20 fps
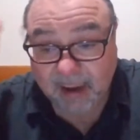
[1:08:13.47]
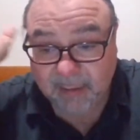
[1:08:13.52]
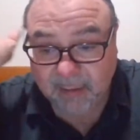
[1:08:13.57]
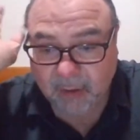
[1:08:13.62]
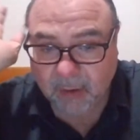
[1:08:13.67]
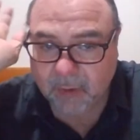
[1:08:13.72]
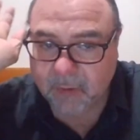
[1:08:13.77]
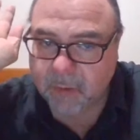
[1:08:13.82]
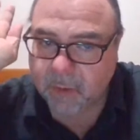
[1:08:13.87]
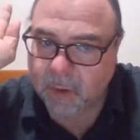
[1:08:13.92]

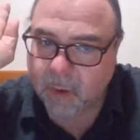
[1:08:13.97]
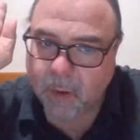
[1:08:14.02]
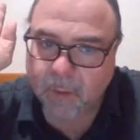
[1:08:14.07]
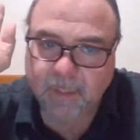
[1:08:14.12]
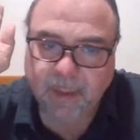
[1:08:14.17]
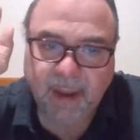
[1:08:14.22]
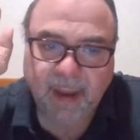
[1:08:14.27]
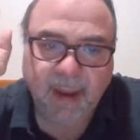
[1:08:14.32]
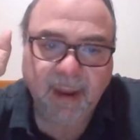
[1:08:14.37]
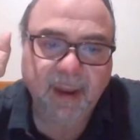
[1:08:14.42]
Don't quote
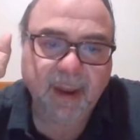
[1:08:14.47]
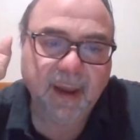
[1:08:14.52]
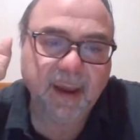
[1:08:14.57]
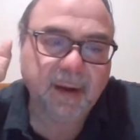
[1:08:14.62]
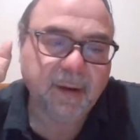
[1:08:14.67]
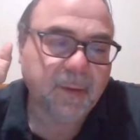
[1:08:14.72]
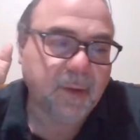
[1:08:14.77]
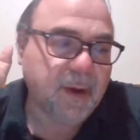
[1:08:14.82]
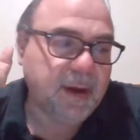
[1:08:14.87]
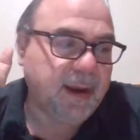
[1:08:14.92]
me. I
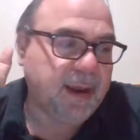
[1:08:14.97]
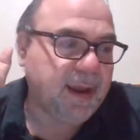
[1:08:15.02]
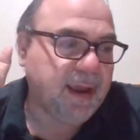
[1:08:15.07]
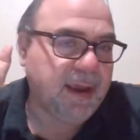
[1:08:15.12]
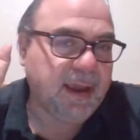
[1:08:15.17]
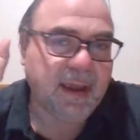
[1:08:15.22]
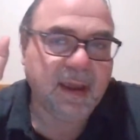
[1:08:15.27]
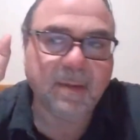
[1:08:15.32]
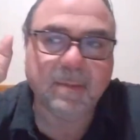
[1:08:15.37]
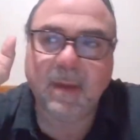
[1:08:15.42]
don't want to
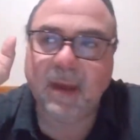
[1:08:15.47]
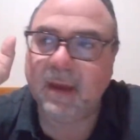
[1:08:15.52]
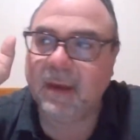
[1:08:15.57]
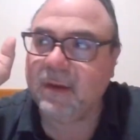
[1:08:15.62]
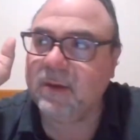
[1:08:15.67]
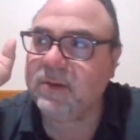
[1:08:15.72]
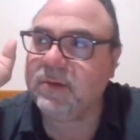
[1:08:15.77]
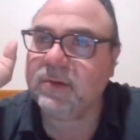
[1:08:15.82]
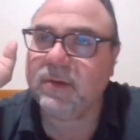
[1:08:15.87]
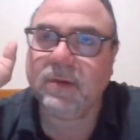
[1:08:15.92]
get
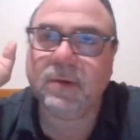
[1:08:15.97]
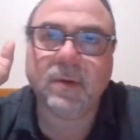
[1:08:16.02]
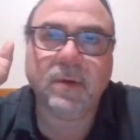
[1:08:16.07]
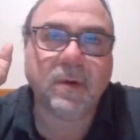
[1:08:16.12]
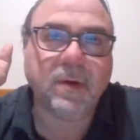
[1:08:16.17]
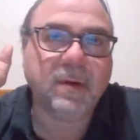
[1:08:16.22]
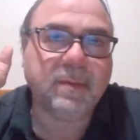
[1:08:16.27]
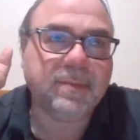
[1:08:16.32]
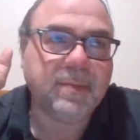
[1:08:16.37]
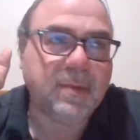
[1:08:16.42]
emails
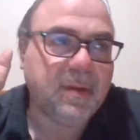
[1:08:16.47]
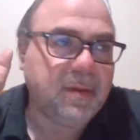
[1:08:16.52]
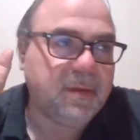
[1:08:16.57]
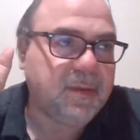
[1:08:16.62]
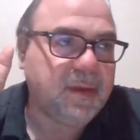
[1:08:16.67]
or